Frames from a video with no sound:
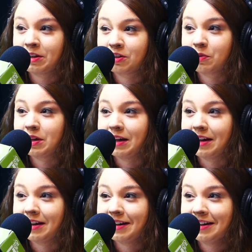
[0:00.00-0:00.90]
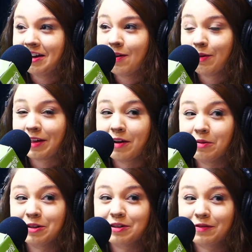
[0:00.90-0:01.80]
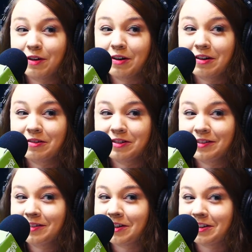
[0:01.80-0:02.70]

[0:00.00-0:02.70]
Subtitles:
we did without motion photo. You should show it.